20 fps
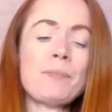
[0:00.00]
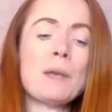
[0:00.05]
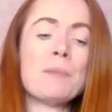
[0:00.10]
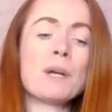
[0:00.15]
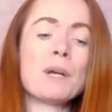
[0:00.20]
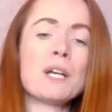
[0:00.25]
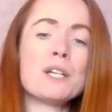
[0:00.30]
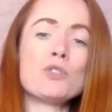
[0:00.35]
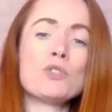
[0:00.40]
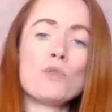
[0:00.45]

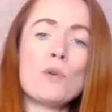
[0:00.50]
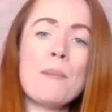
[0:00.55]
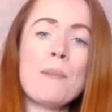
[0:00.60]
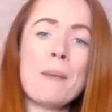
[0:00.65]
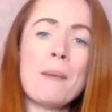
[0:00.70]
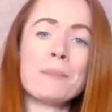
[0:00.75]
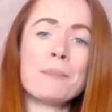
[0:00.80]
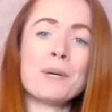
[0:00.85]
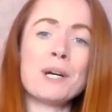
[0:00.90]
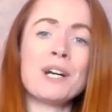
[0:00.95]
Because
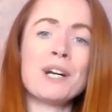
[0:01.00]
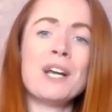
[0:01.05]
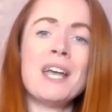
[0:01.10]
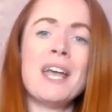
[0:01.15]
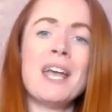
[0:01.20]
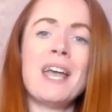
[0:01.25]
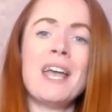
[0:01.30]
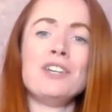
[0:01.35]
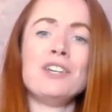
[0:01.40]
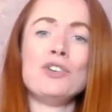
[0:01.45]
remember,
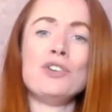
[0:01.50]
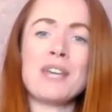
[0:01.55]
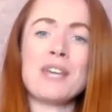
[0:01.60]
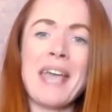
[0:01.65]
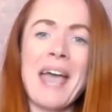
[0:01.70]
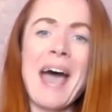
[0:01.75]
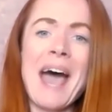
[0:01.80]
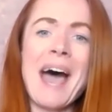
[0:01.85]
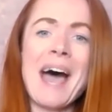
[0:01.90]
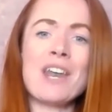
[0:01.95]
you
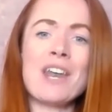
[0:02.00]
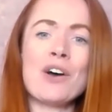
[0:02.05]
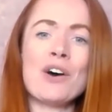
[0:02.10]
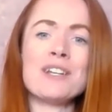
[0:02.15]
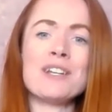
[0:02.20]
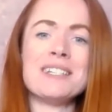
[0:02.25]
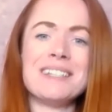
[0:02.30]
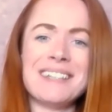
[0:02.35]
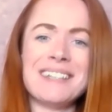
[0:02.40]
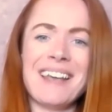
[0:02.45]

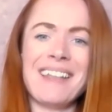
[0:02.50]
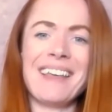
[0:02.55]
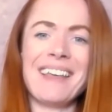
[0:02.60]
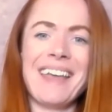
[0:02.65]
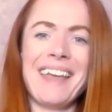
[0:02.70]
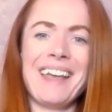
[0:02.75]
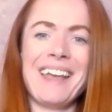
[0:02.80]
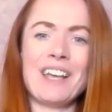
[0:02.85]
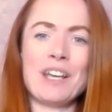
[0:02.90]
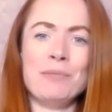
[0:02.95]
cannot
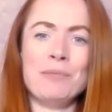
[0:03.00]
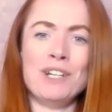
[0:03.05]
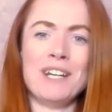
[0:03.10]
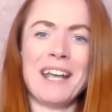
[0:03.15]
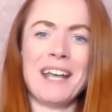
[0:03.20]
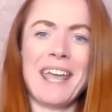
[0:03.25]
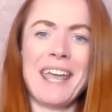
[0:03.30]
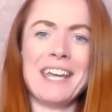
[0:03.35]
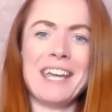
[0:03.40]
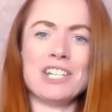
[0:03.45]
delegate
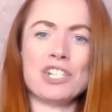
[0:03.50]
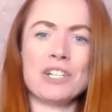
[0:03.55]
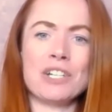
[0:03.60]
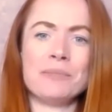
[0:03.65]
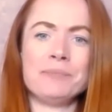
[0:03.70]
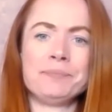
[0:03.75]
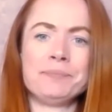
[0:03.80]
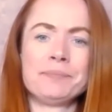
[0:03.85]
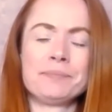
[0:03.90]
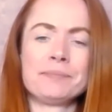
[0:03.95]

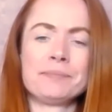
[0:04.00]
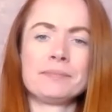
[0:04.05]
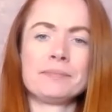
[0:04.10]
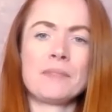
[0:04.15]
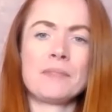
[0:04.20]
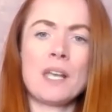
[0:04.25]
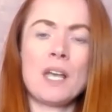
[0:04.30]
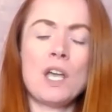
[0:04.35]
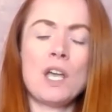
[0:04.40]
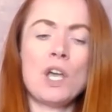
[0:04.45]
communication,
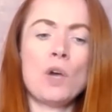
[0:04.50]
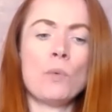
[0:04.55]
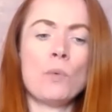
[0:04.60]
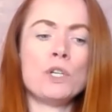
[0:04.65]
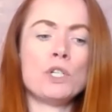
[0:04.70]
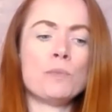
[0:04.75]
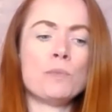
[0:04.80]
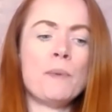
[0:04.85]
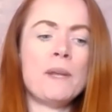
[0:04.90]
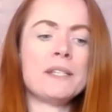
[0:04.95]

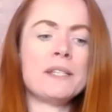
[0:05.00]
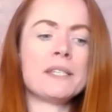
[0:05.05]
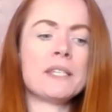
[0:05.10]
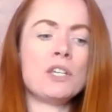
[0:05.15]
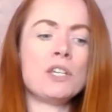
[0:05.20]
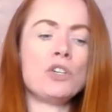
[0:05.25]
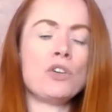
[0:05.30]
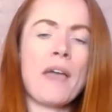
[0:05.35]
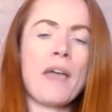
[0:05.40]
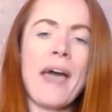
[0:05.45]
which means
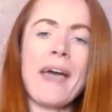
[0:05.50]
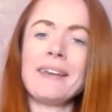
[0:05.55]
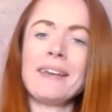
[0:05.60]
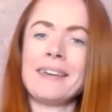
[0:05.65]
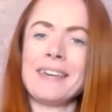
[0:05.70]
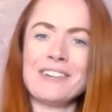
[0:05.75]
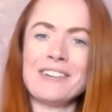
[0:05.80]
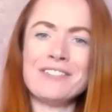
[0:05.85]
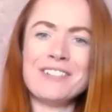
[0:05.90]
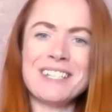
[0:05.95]
that you
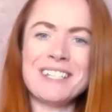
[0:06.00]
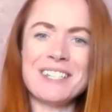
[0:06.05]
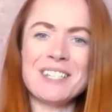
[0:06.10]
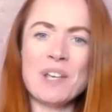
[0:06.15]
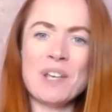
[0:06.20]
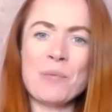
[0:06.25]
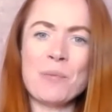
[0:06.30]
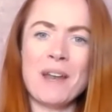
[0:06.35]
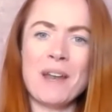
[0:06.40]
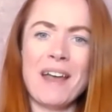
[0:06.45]
can't give it to
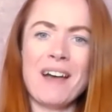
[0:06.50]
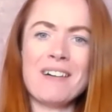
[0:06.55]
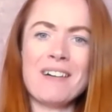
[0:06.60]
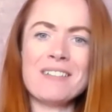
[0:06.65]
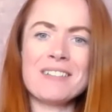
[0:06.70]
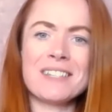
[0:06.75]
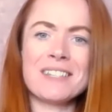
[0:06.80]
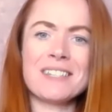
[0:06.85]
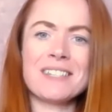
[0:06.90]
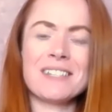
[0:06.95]
someone
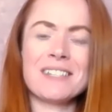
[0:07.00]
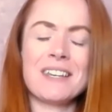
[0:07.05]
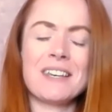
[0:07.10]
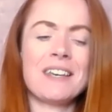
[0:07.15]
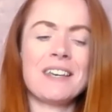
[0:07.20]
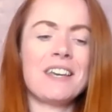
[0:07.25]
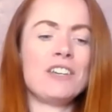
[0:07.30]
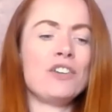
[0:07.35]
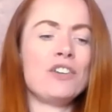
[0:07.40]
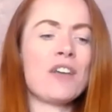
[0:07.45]
else,
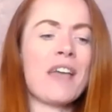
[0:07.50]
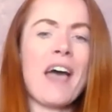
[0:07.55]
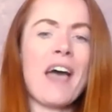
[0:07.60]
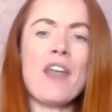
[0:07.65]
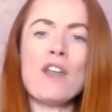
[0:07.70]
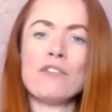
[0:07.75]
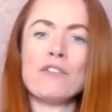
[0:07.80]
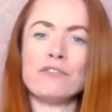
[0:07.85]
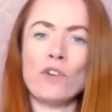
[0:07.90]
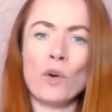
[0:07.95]
you
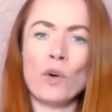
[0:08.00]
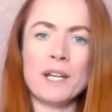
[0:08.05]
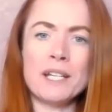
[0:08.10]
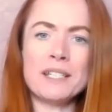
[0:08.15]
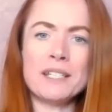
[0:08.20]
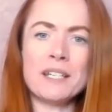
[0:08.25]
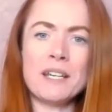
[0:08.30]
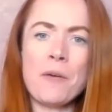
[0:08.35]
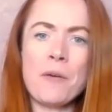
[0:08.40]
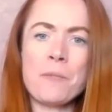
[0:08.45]
can't avoid
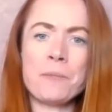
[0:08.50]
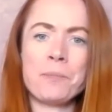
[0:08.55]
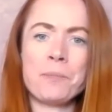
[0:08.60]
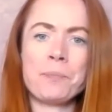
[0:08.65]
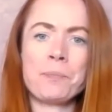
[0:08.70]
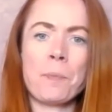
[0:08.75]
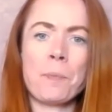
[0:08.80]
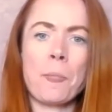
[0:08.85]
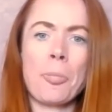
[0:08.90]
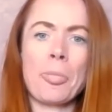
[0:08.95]
it,
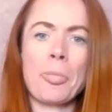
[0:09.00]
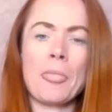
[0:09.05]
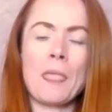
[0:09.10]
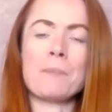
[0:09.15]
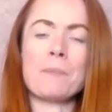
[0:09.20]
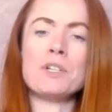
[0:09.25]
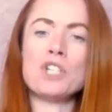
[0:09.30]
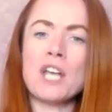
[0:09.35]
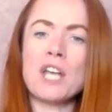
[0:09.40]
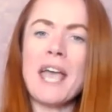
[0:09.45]

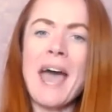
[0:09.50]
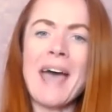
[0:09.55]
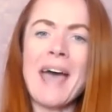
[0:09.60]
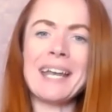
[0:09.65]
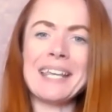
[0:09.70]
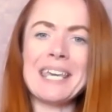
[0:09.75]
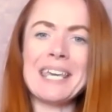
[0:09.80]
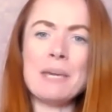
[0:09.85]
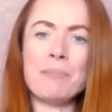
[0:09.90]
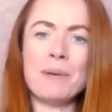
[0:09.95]
but you
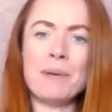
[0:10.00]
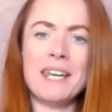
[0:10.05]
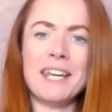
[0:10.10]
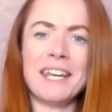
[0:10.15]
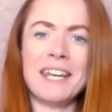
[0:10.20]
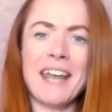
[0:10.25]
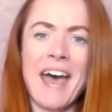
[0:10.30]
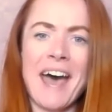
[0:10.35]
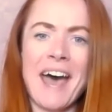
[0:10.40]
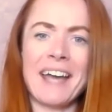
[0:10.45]
can't keep it
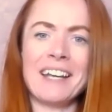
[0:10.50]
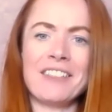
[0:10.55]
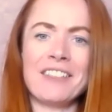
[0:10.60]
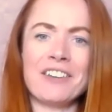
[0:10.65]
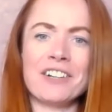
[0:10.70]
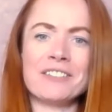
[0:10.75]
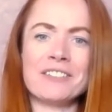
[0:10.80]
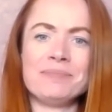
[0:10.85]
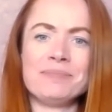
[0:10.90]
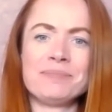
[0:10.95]
in
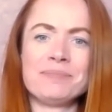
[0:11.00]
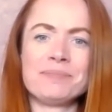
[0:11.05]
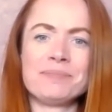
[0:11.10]
either.